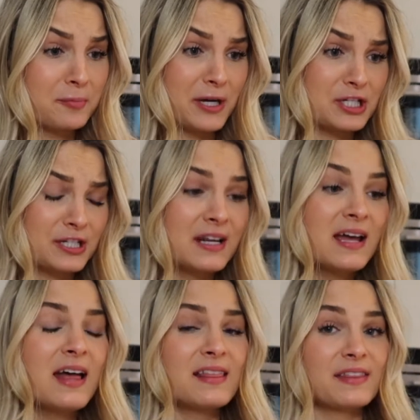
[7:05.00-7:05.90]
mention
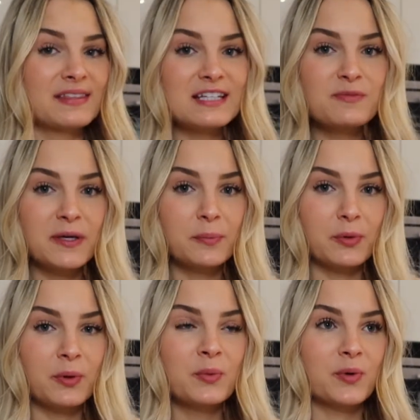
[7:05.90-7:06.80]
that these
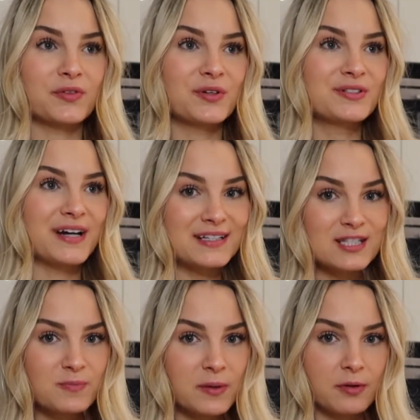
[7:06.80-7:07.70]
people were the
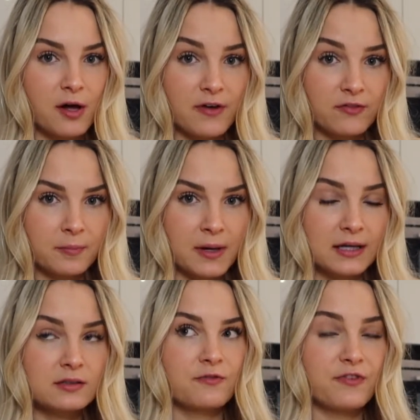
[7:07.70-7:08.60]
nicest people I've ever
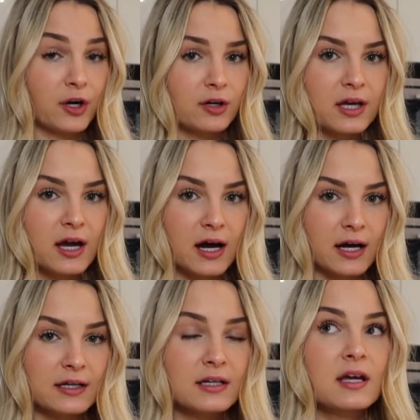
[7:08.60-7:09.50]
met, very
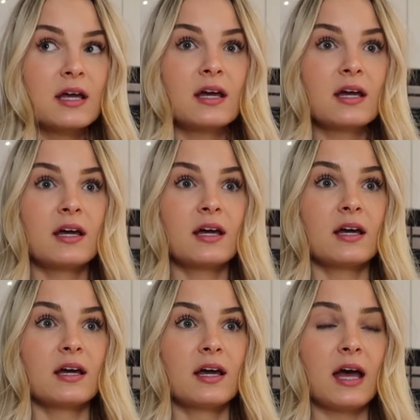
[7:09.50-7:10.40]
kind,
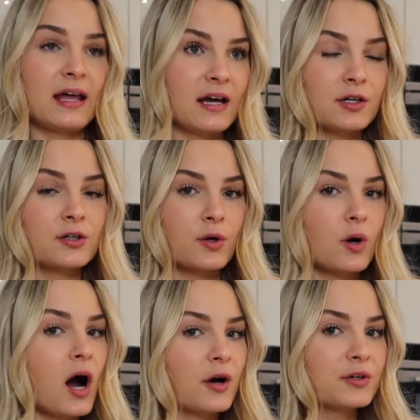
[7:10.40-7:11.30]
and I don't know
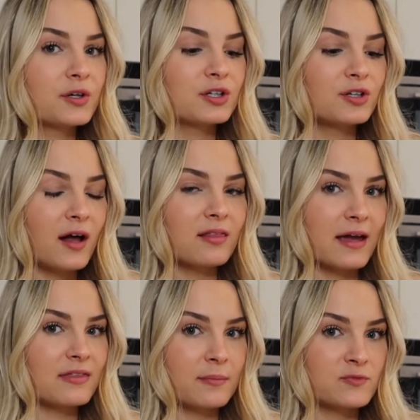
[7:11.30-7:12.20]
how you could not
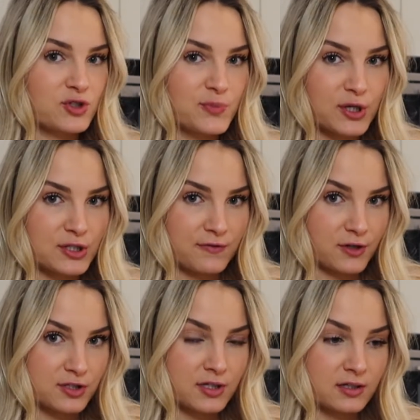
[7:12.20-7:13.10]
like them just because of their
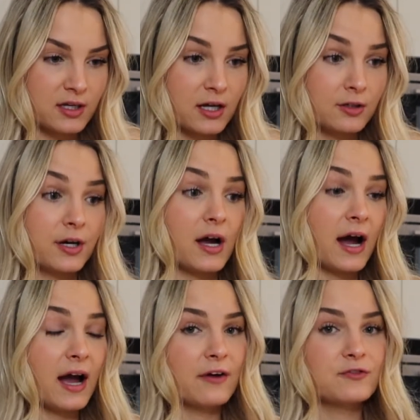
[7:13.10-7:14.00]
skin color.
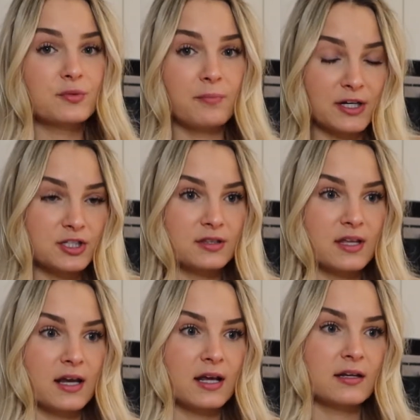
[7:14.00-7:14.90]
I have to mention
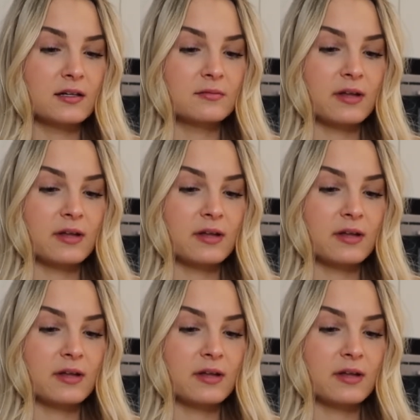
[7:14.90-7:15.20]
that, and